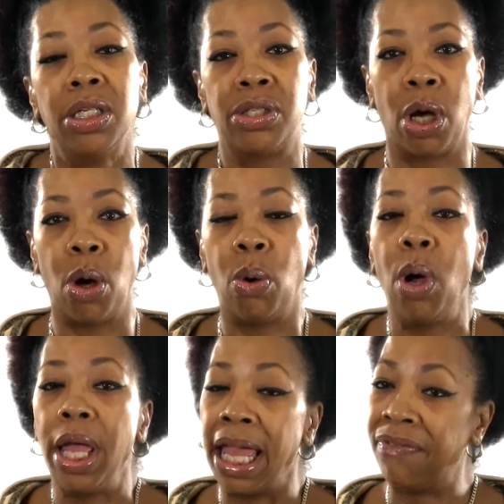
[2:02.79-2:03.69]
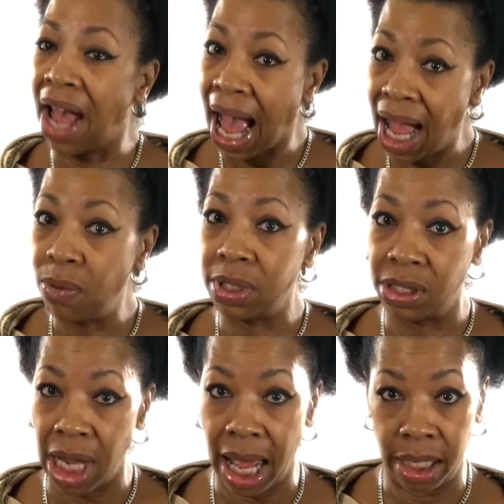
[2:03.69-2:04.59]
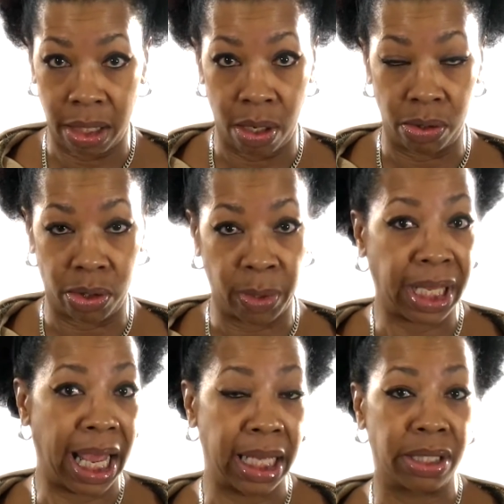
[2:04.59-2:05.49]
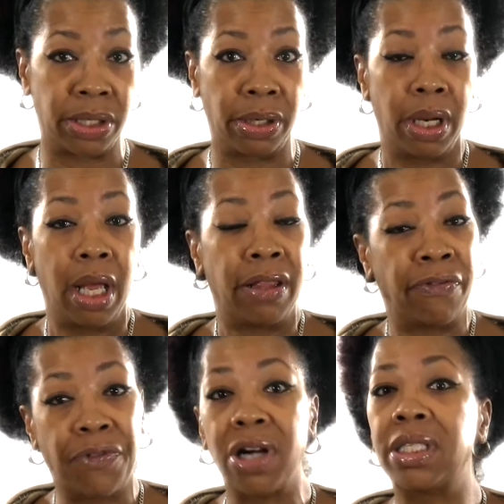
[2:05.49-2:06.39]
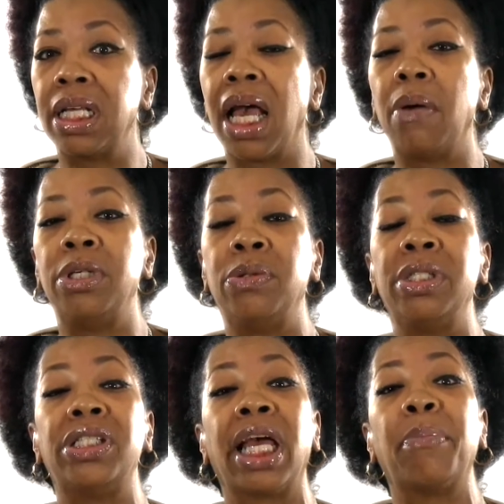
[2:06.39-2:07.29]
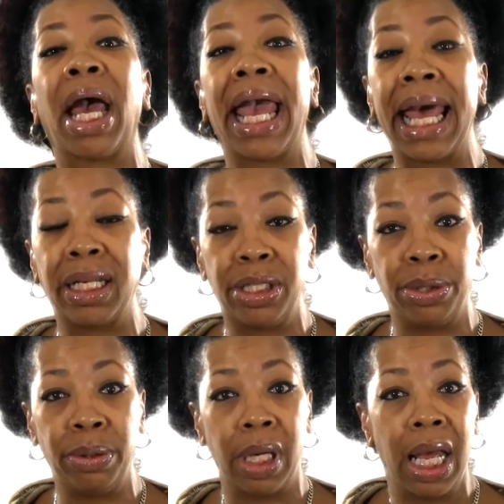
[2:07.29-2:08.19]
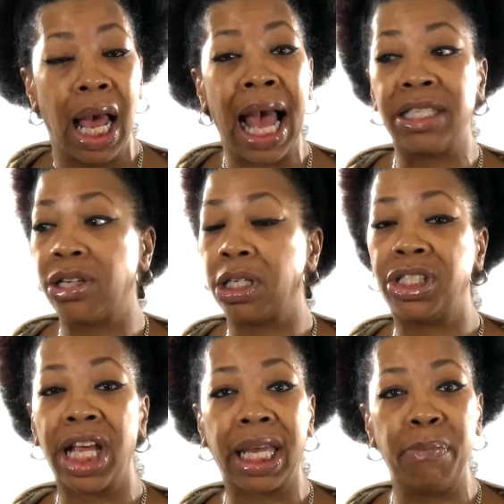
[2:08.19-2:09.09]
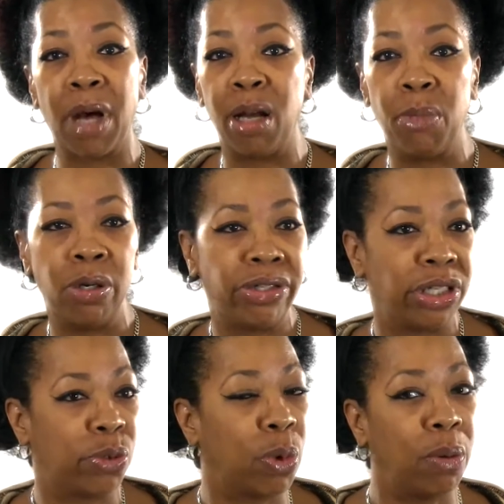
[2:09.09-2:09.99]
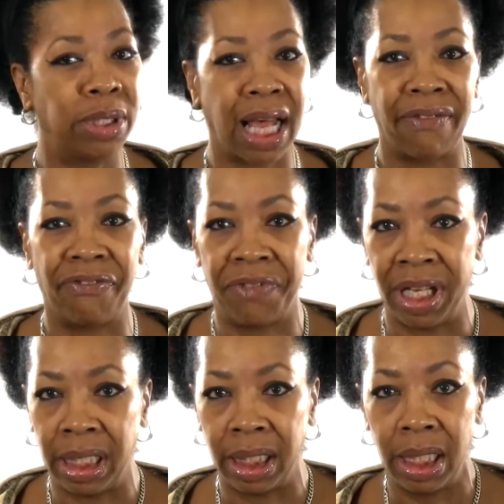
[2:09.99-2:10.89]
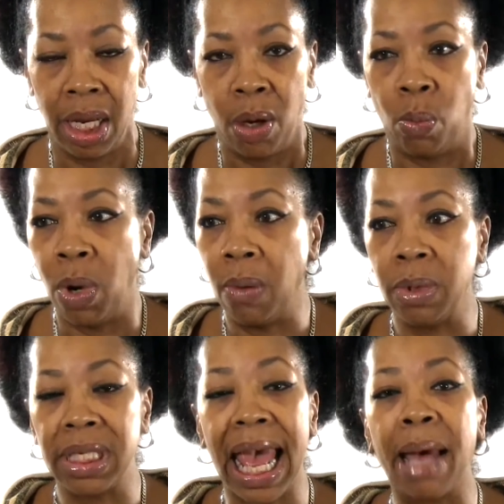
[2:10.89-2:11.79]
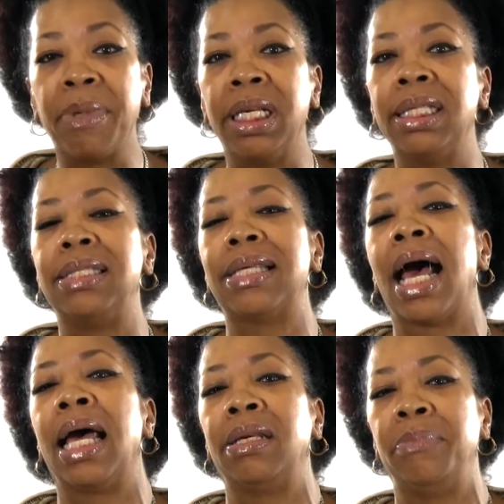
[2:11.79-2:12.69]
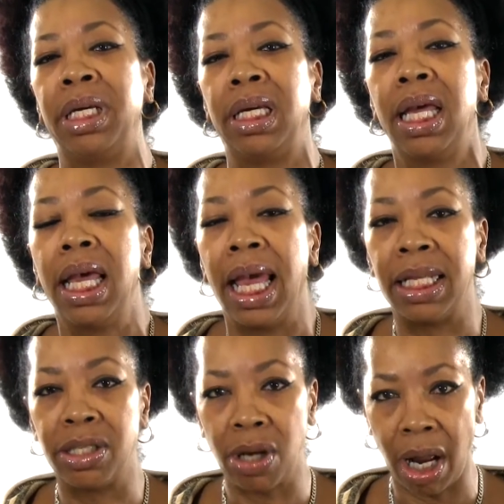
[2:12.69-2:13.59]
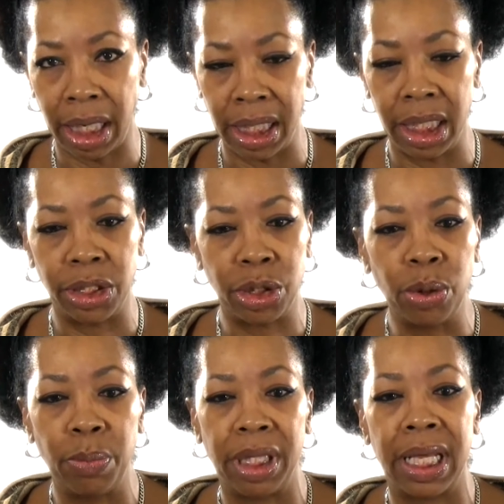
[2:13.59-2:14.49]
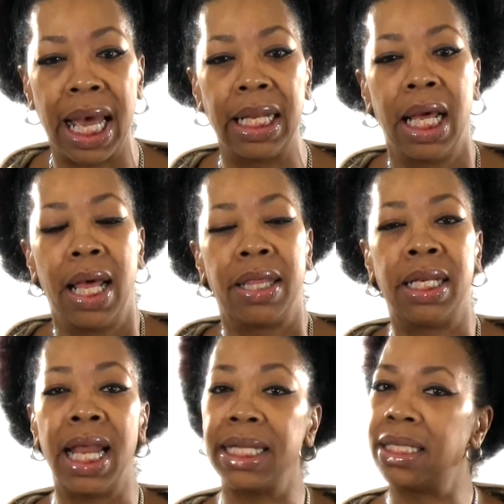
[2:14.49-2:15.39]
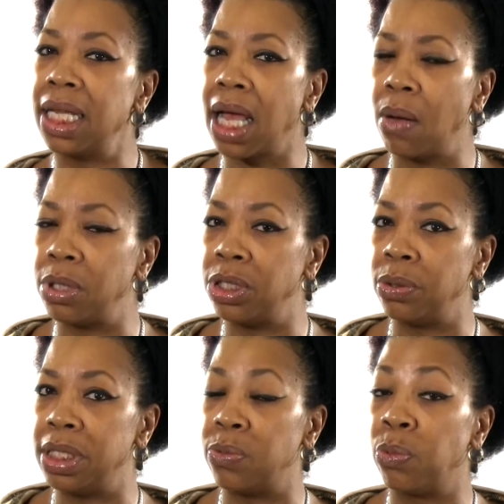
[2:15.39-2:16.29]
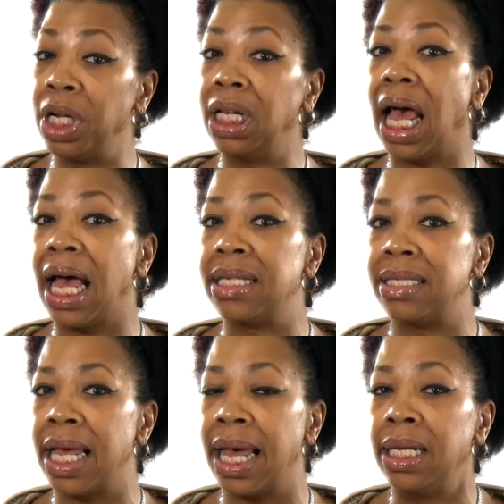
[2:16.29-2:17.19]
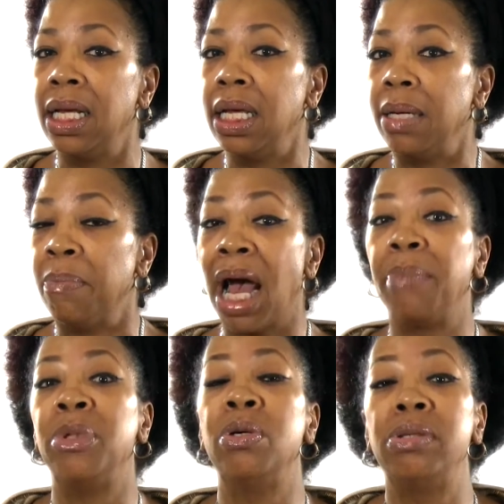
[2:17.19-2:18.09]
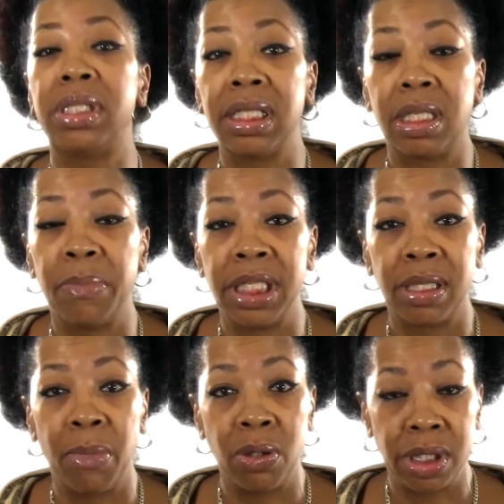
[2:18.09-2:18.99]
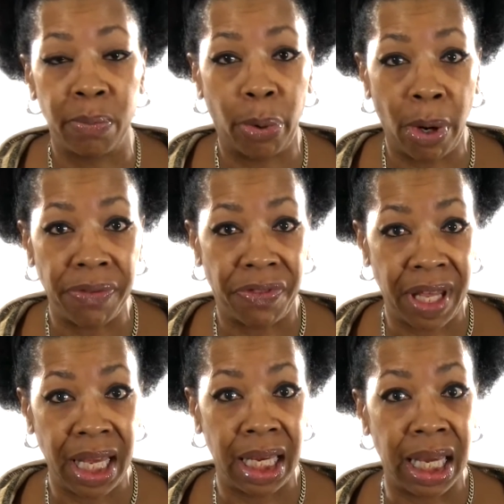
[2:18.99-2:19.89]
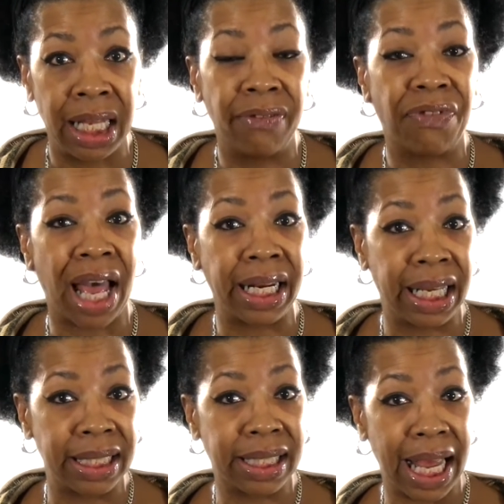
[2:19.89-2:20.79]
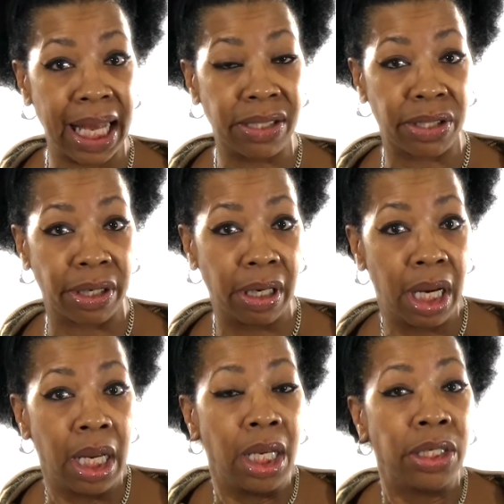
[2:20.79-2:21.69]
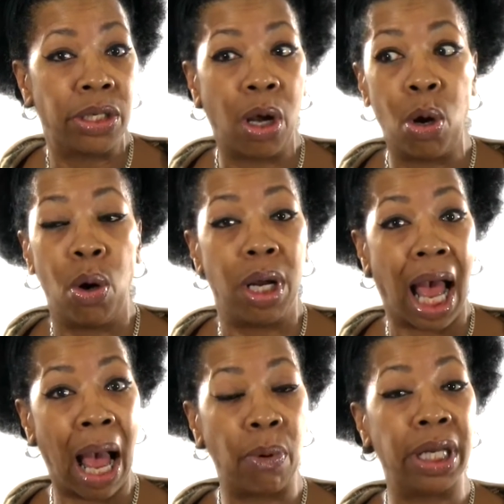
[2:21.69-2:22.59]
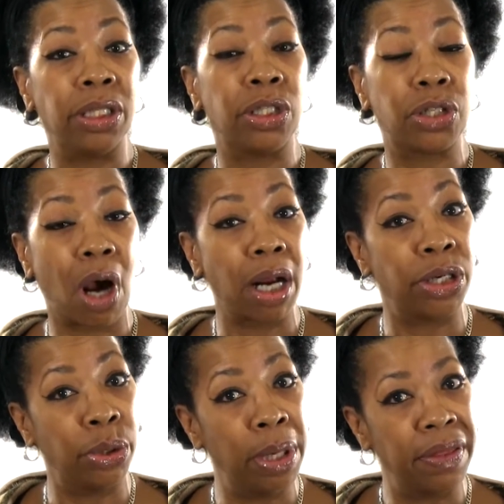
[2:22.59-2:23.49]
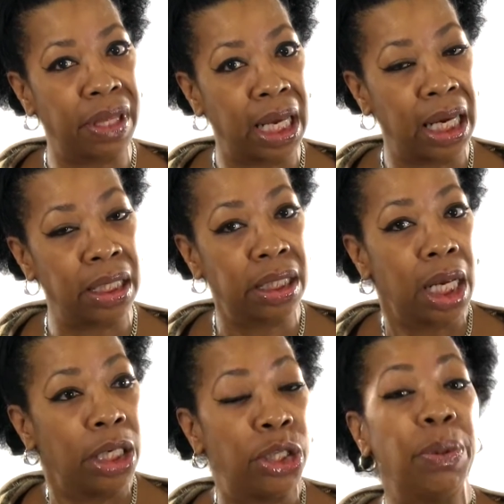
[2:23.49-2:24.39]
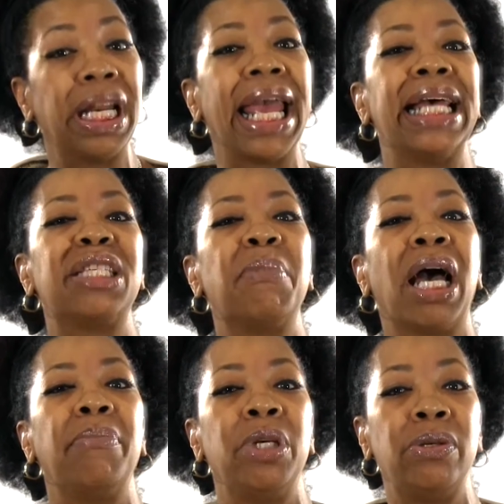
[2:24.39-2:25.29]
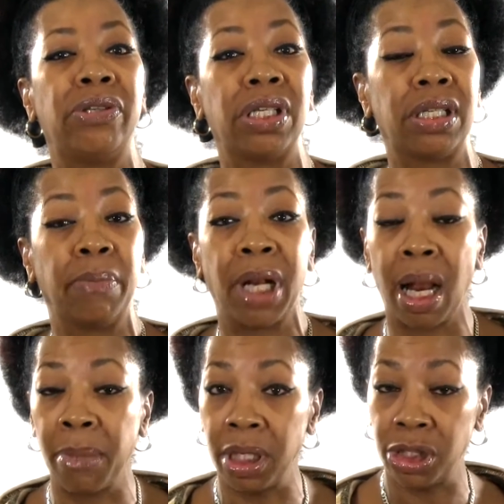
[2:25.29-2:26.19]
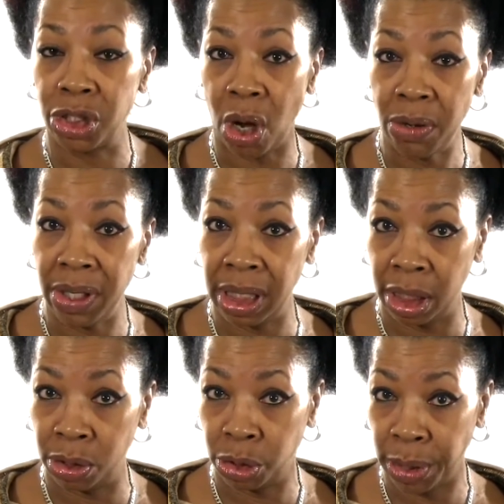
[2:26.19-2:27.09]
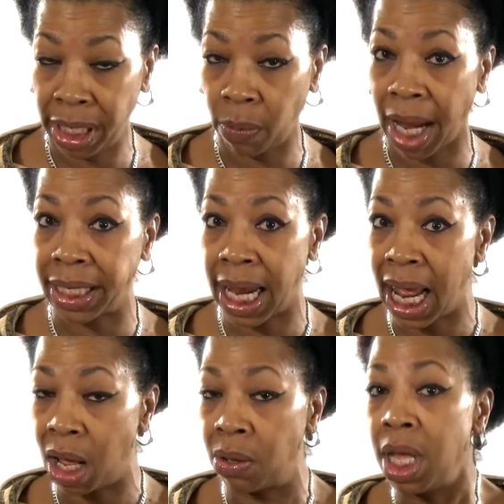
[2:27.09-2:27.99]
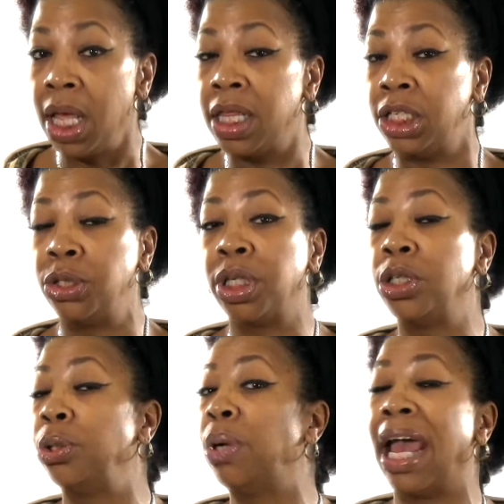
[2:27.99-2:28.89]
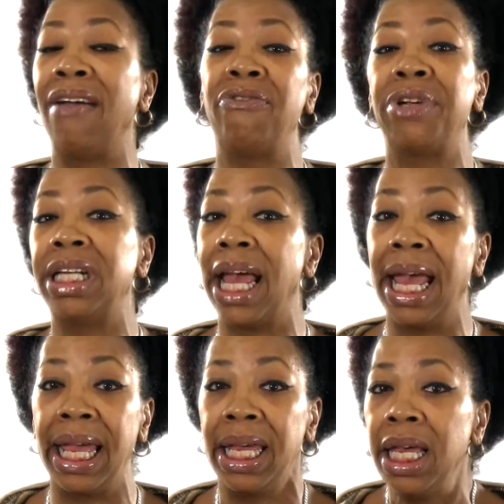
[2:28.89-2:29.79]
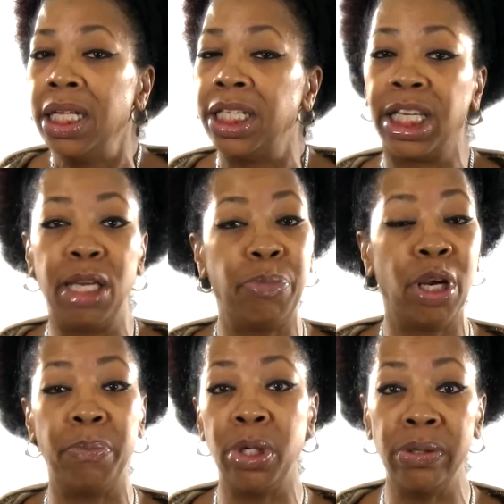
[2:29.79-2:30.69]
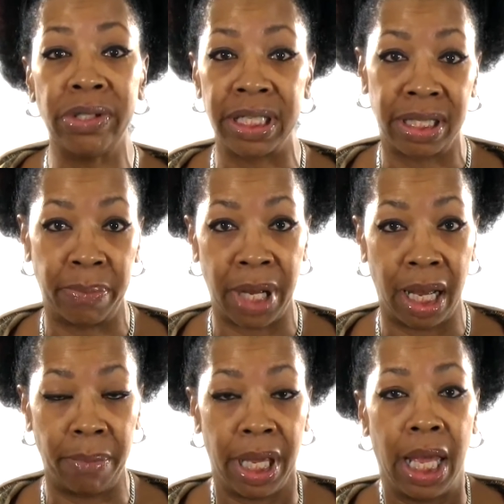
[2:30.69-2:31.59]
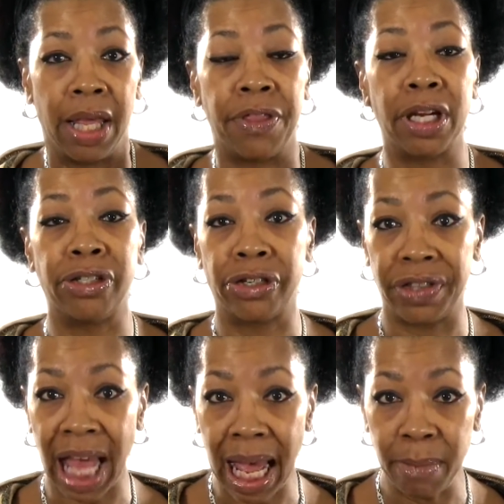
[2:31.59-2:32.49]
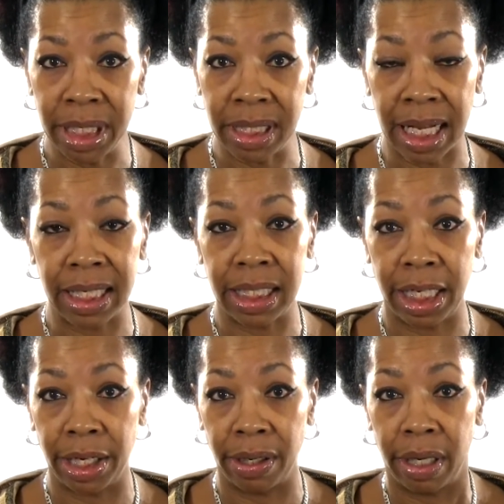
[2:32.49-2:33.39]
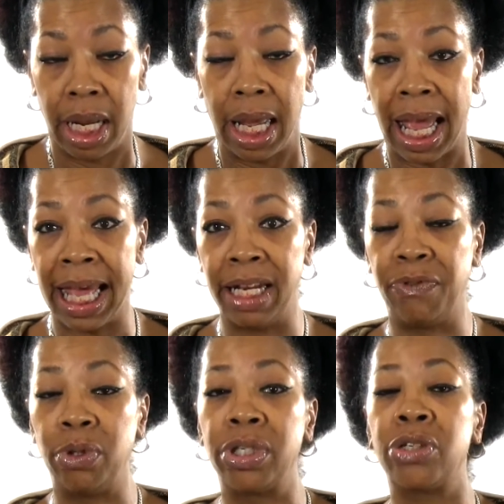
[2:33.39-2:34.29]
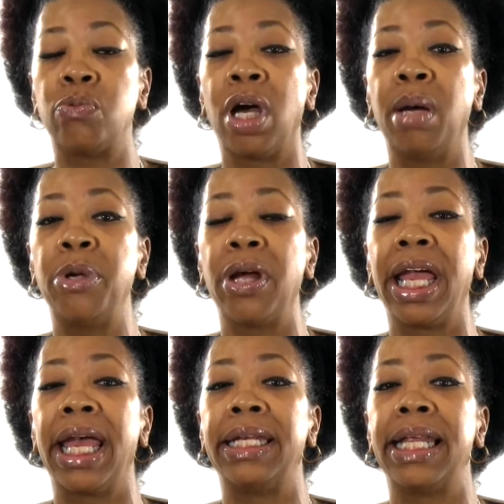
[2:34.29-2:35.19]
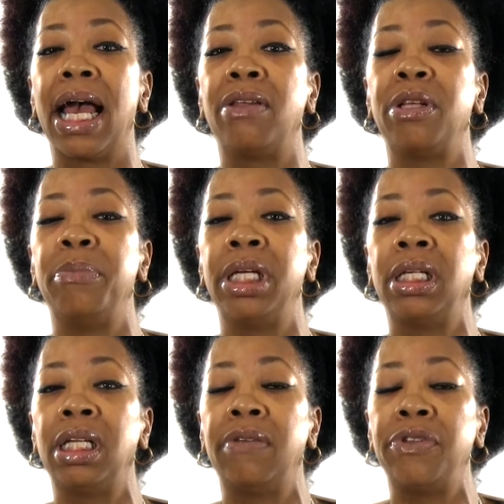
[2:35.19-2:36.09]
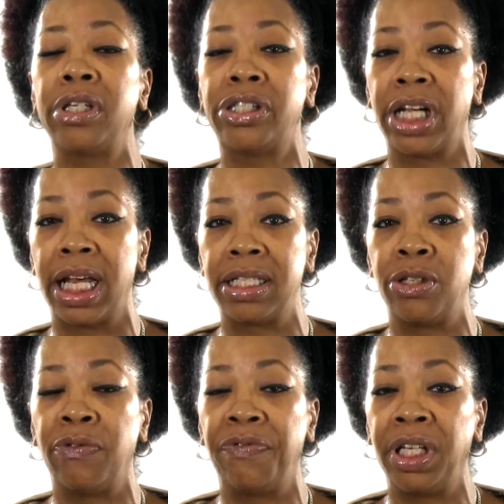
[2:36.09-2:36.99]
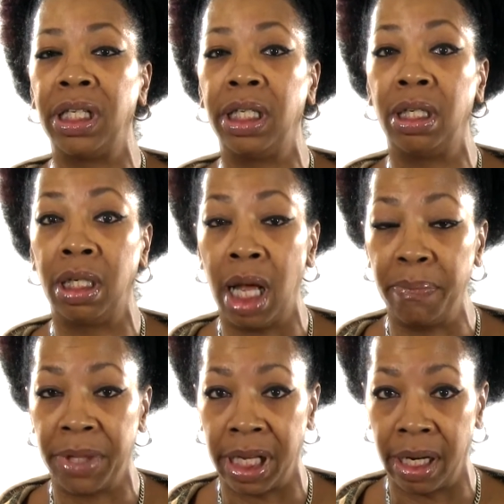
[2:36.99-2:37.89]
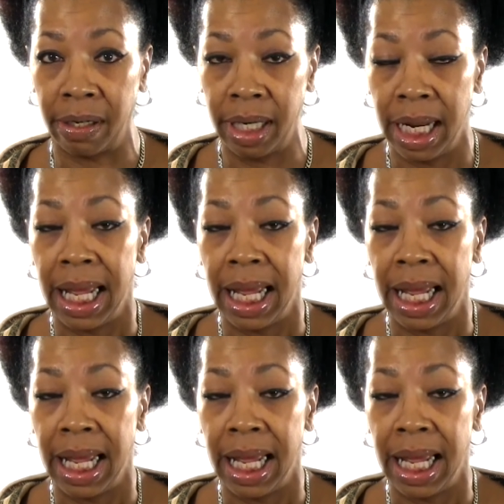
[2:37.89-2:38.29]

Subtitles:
So if I was diagnosed with cancer, the first thing I would do is check my attitude. I start checking my emotions. What was I feeling? What was happening inside of me? And start getting in tune with that. The next thing I would do is realize that my immune system is the most important thing in the fight against cancer. So I would start doing things to enhance my immune system. And I'm going to show you a little trick right now that you can do every day to keep your immune system up. There's your thymus that is here. And if you just rub your hand down the middle of your chest, you'll feel a little lump there.